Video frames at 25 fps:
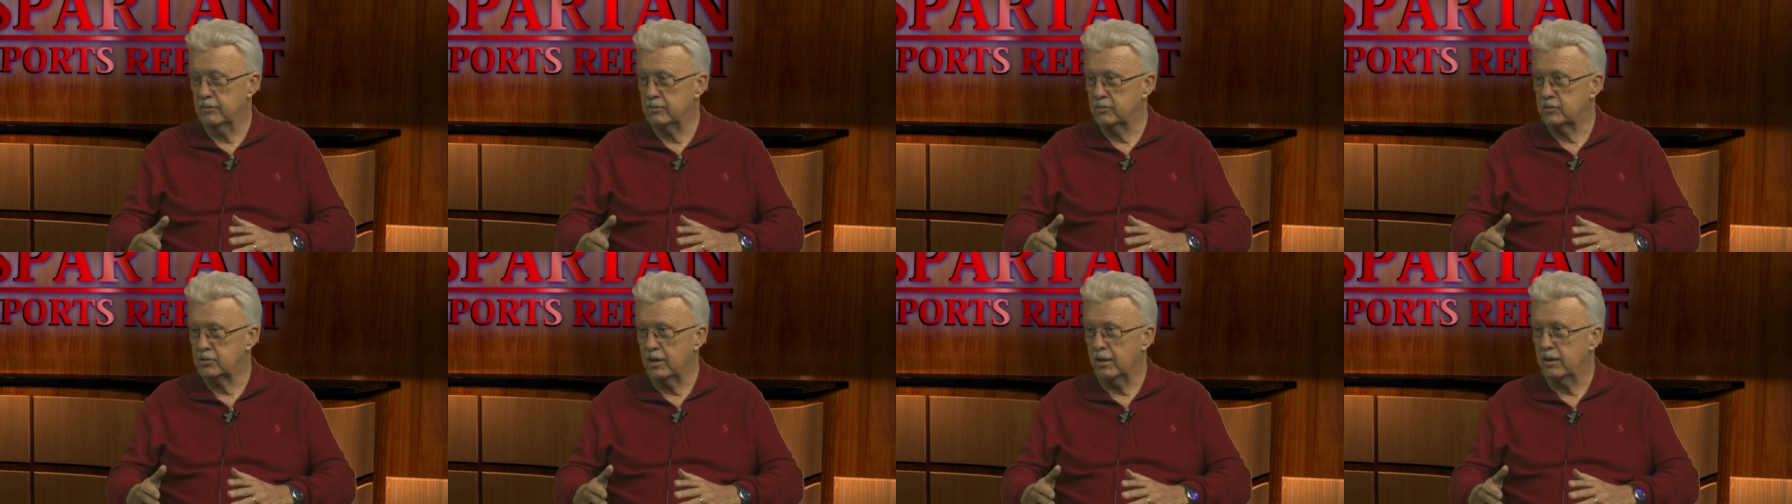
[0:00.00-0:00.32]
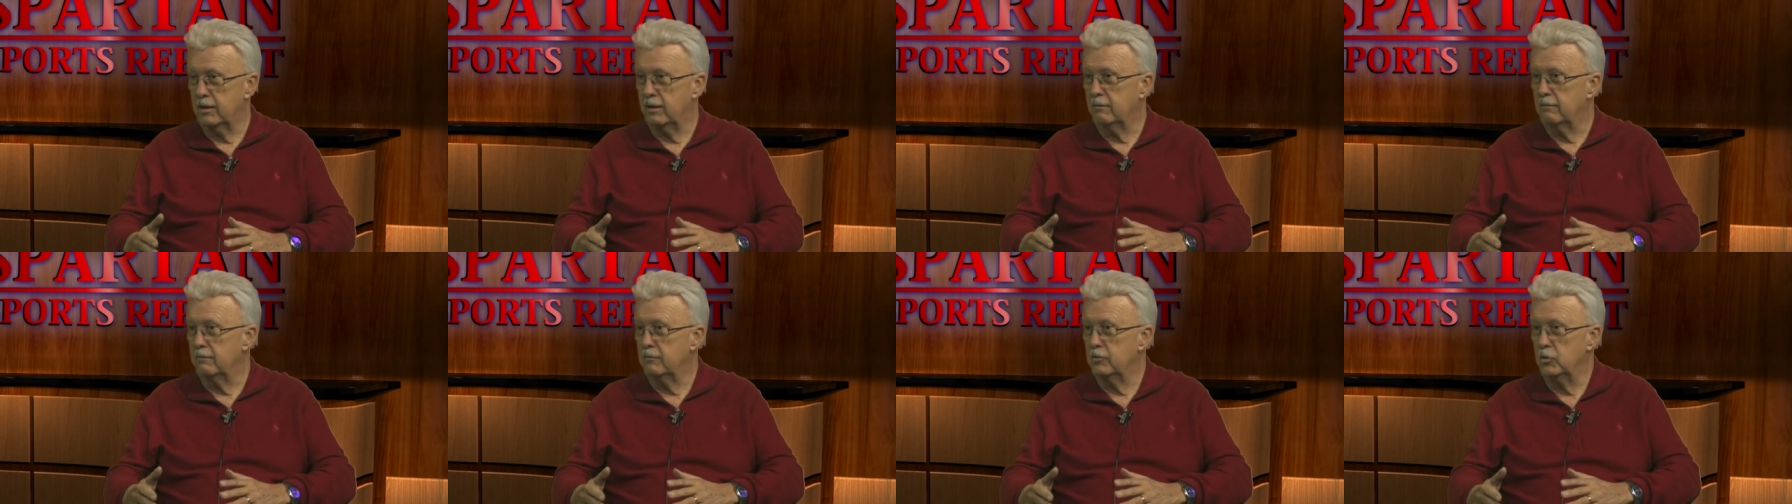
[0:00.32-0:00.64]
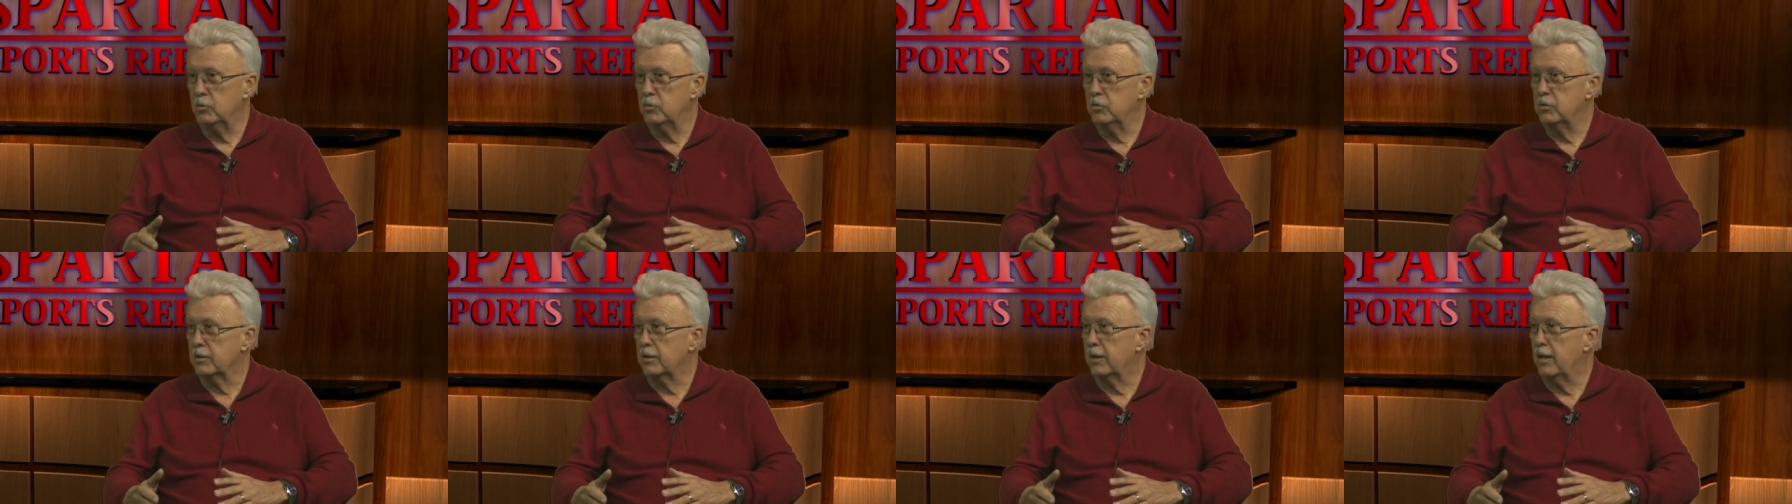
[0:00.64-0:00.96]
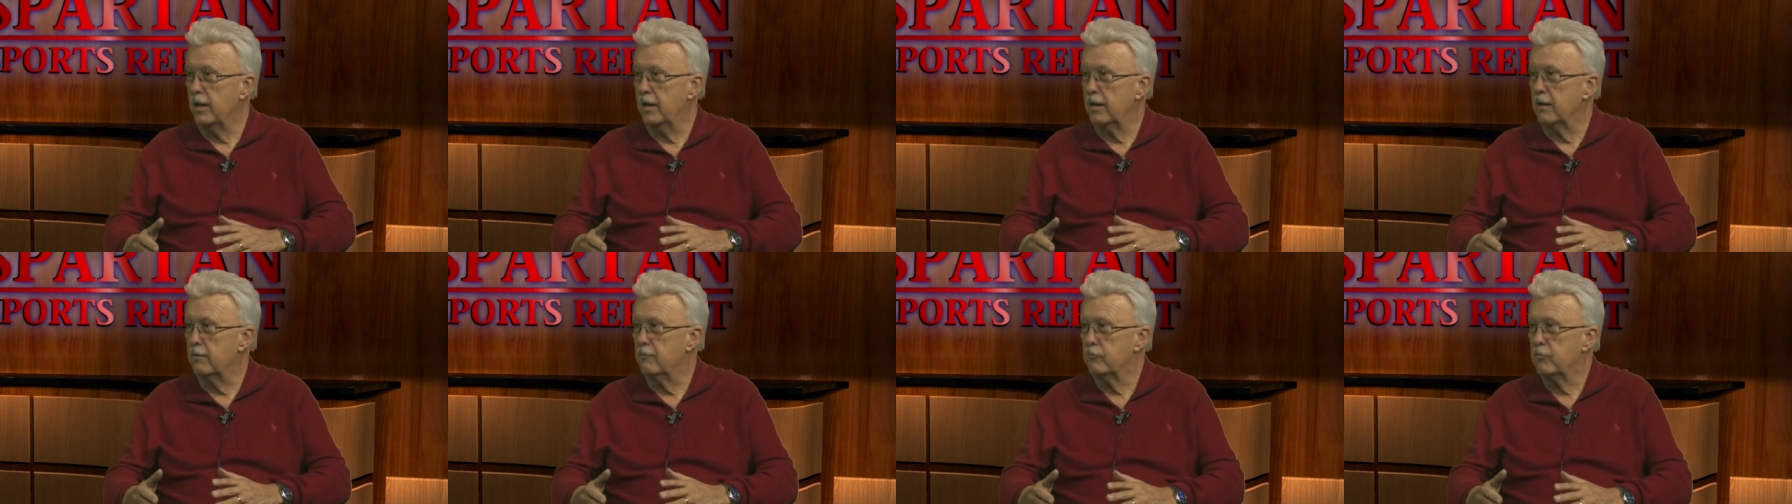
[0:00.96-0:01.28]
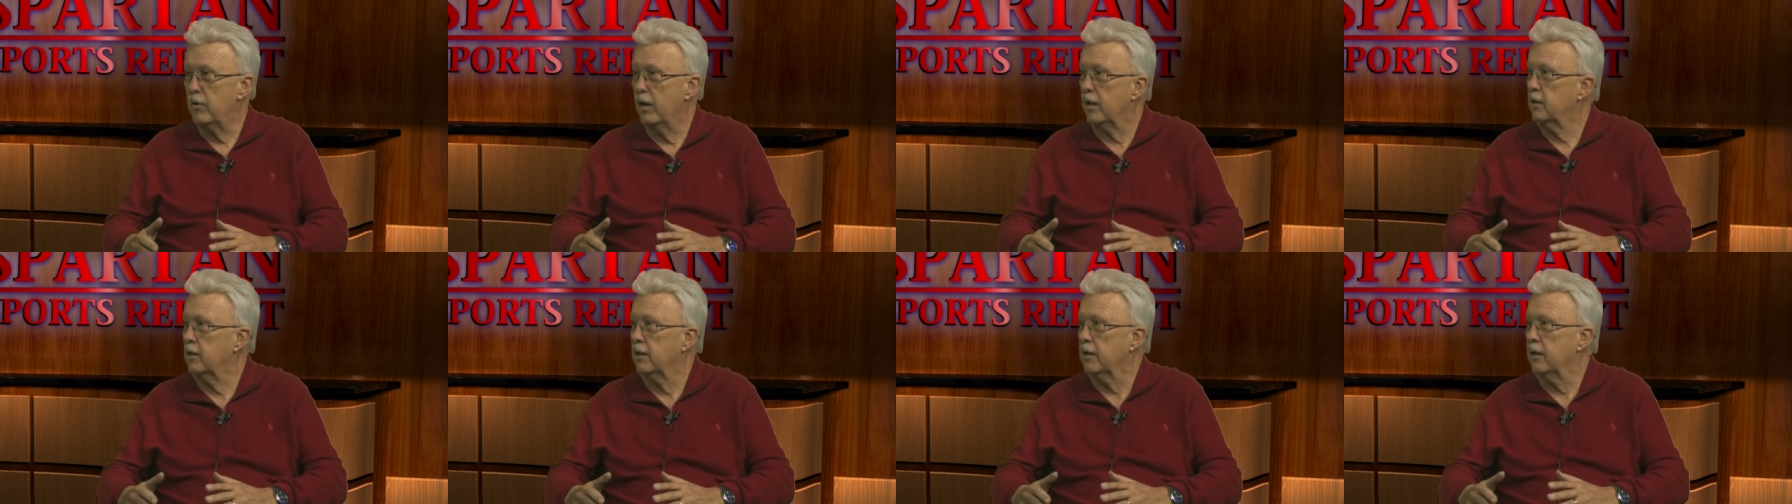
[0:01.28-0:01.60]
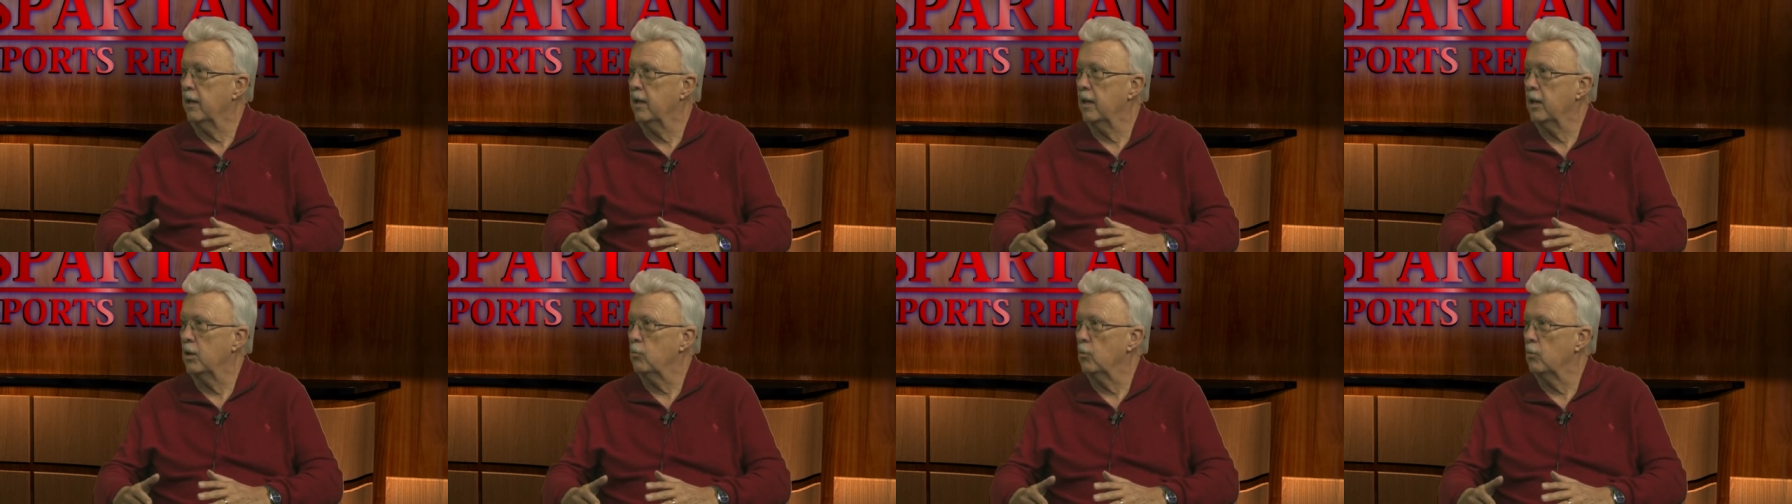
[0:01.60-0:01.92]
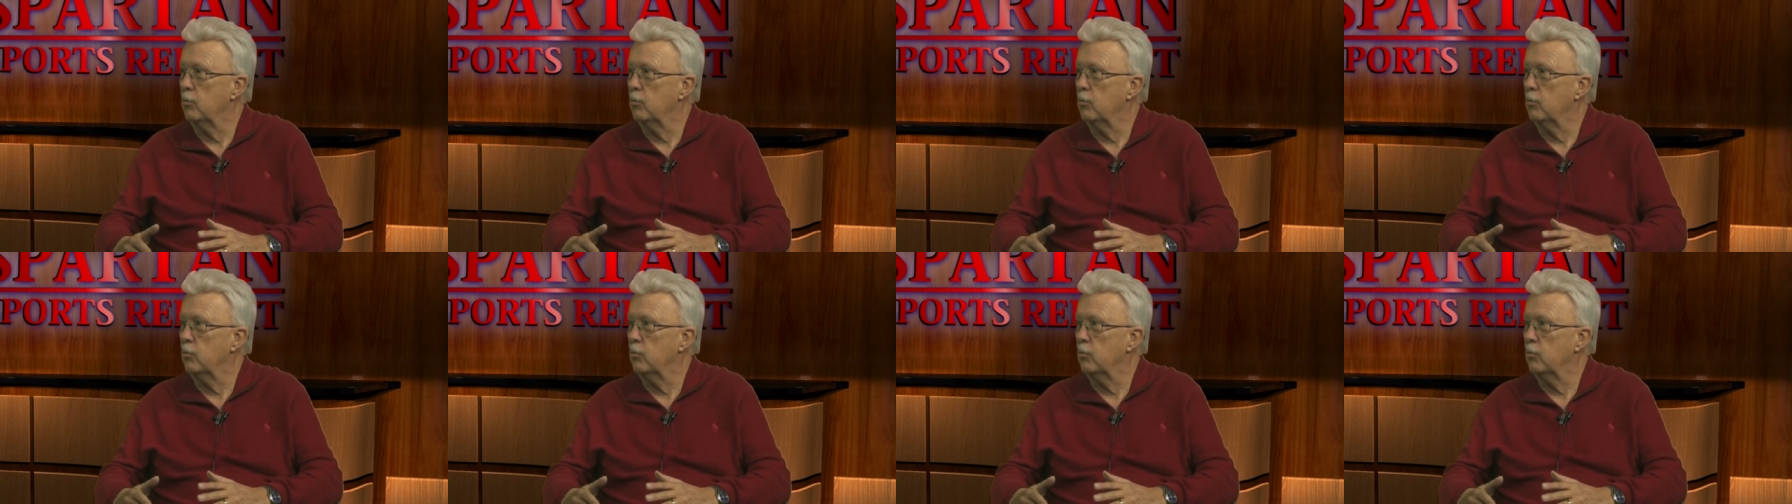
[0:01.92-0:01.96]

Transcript: Say Union County and Franklin County